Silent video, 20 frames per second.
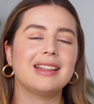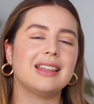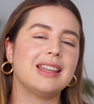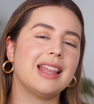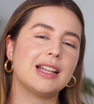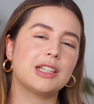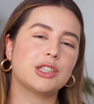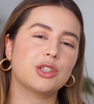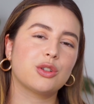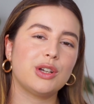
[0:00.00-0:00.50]

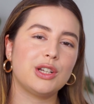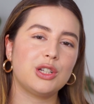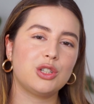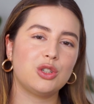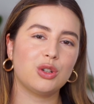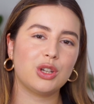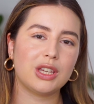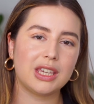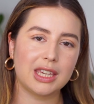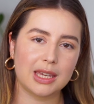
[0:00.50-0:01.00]
that's going
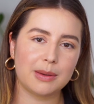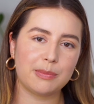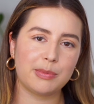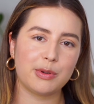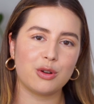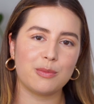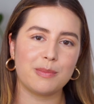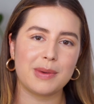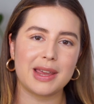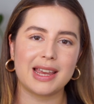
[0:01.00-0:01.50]
to keep
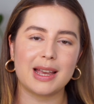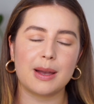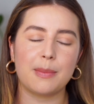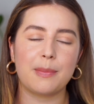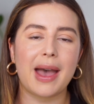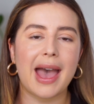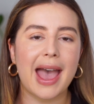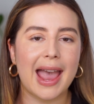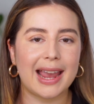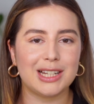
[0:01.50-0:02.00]
your makeup
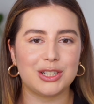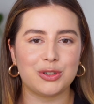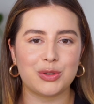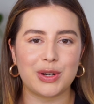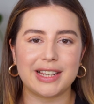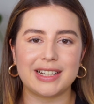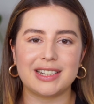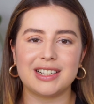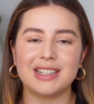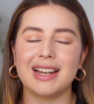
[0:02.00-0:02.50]

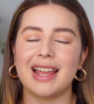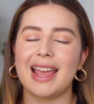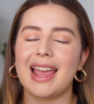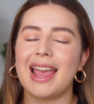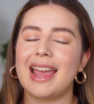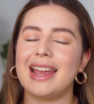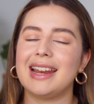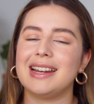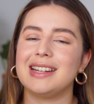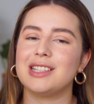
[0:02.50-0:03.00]
hydrated
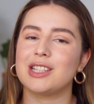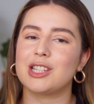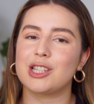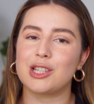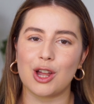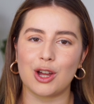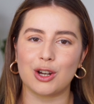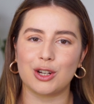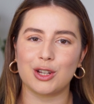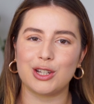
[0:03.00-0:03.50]
and it's
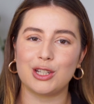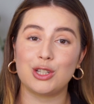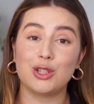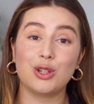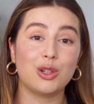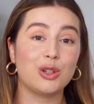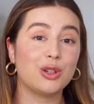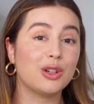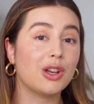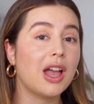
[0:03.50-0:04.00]
not going
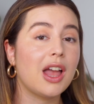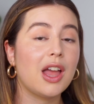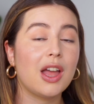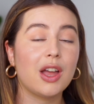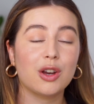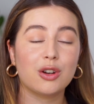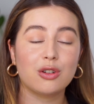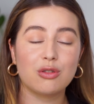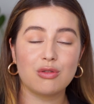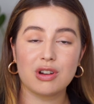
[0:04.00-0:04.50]
to look
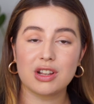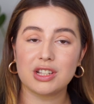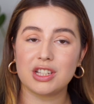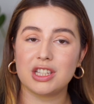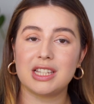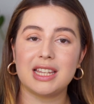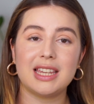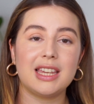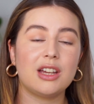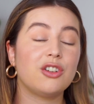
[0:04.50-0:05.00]

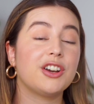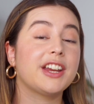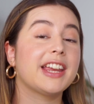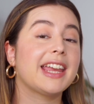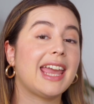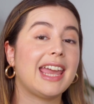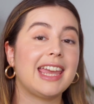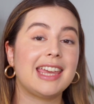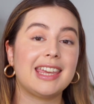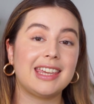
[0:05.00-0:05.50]
crusty or
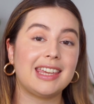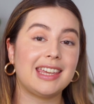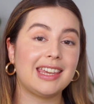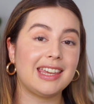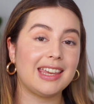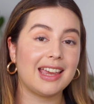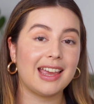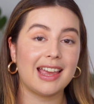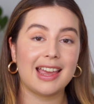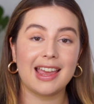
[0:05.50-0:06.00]

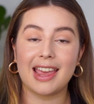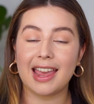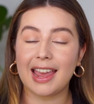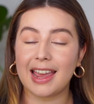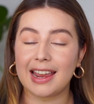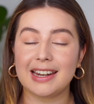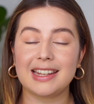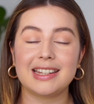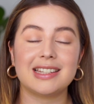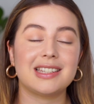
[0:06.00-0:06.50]
cakey
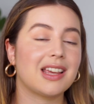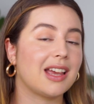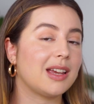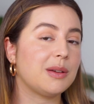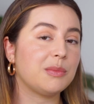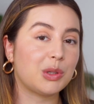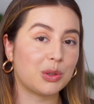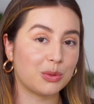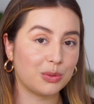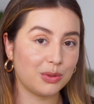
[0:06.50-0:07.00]

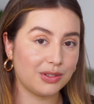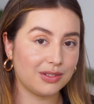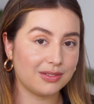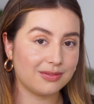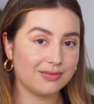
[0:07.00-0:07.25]
anytime soon.